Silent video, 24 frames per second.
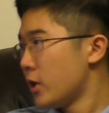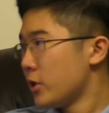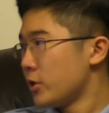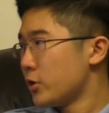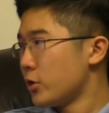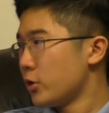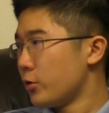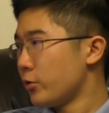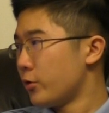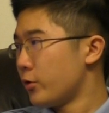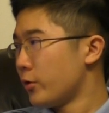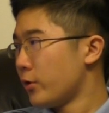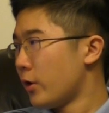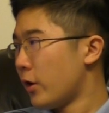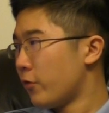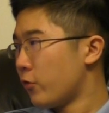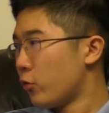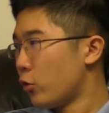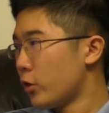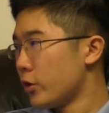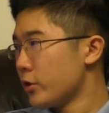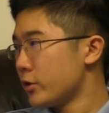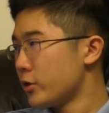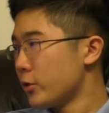So of
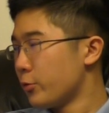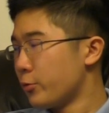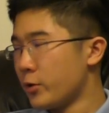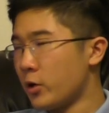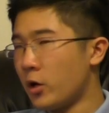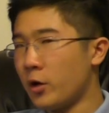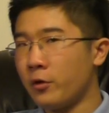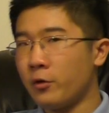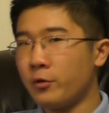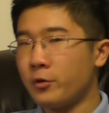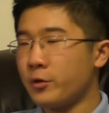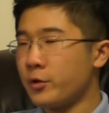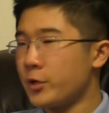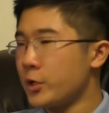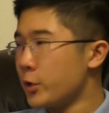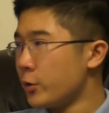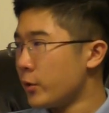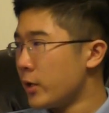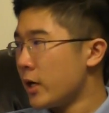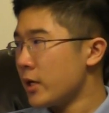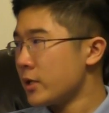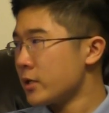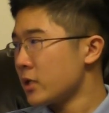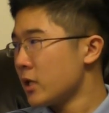course, we all know in the
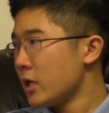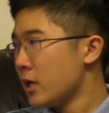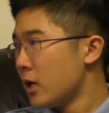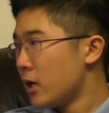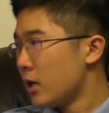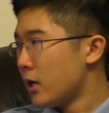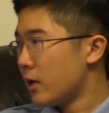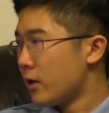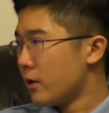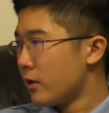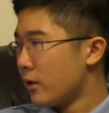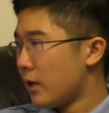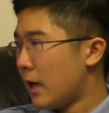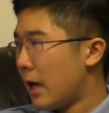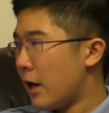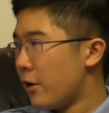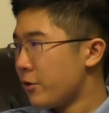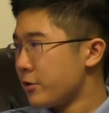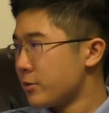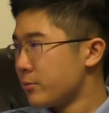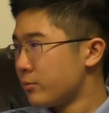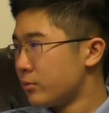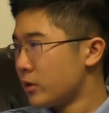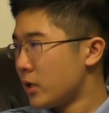U.S., the
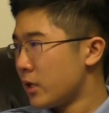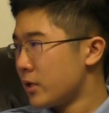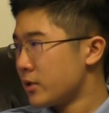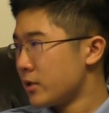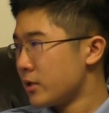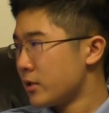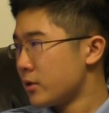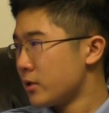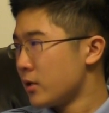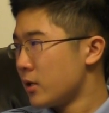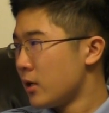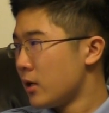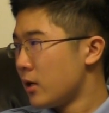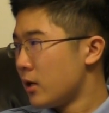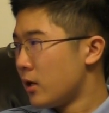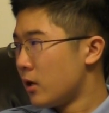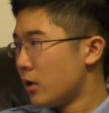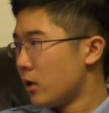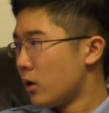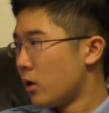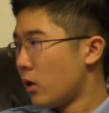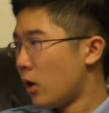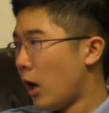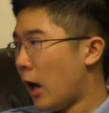housing prices
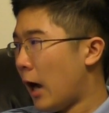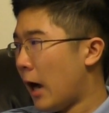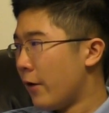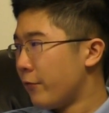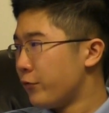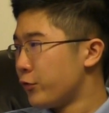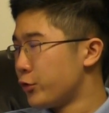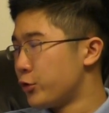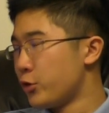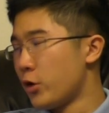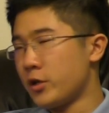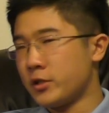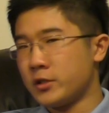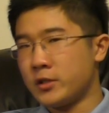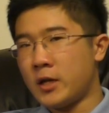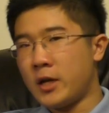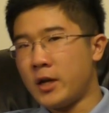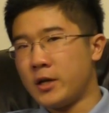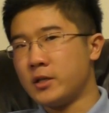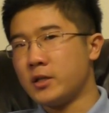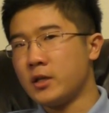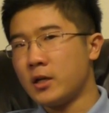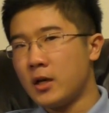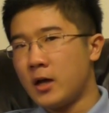after
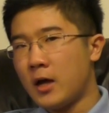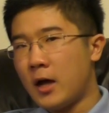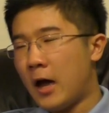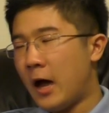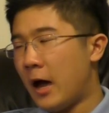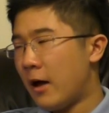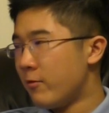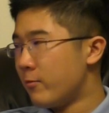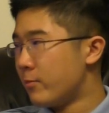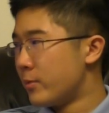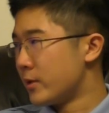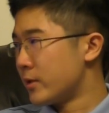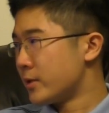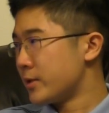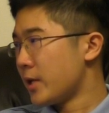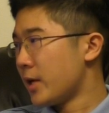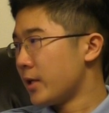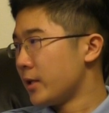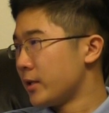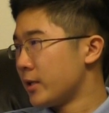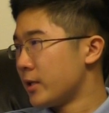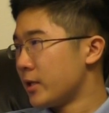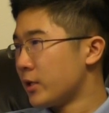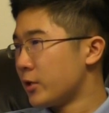2008 have been
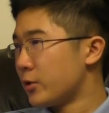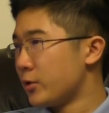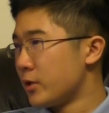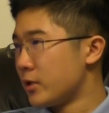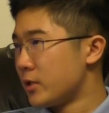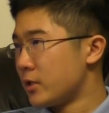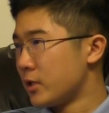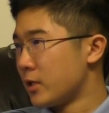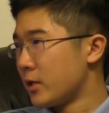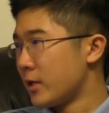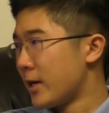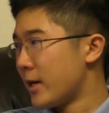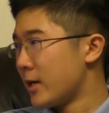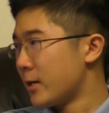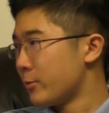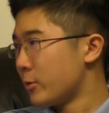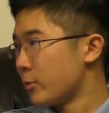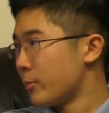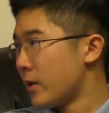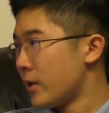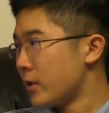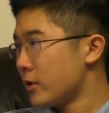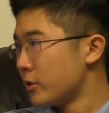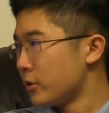steadily increasing and gaining
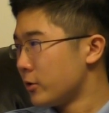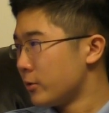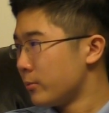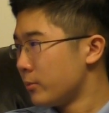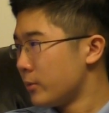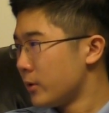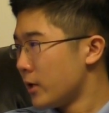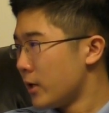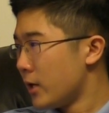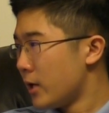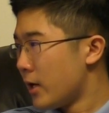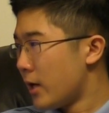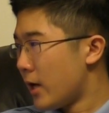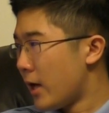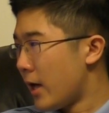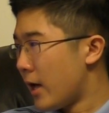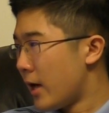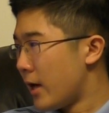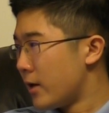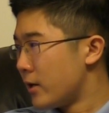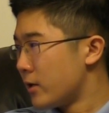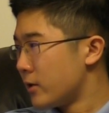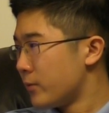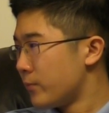momentum.
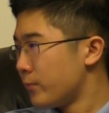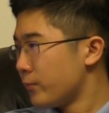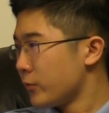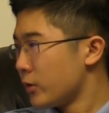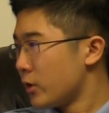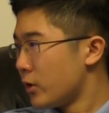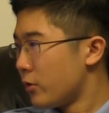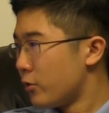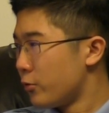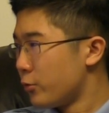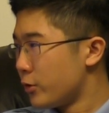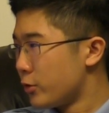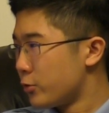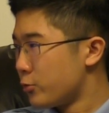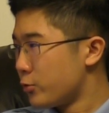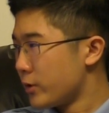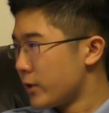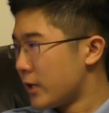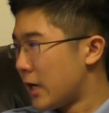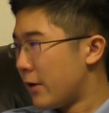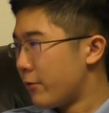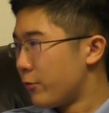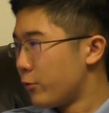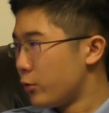And through this, we
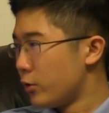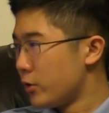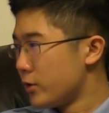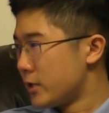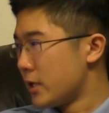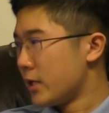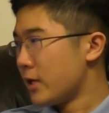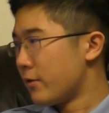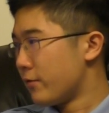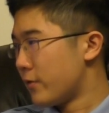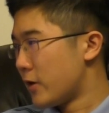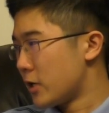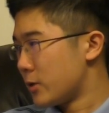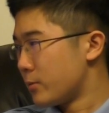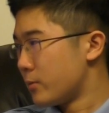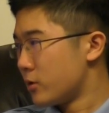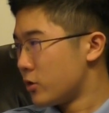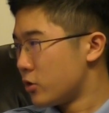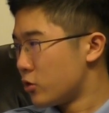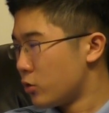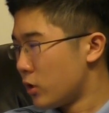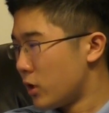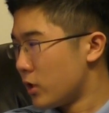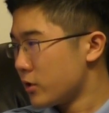can have a real estate
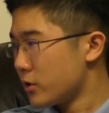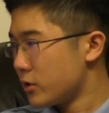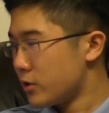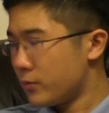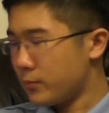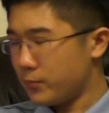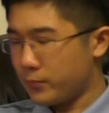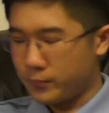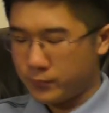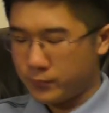investment trust.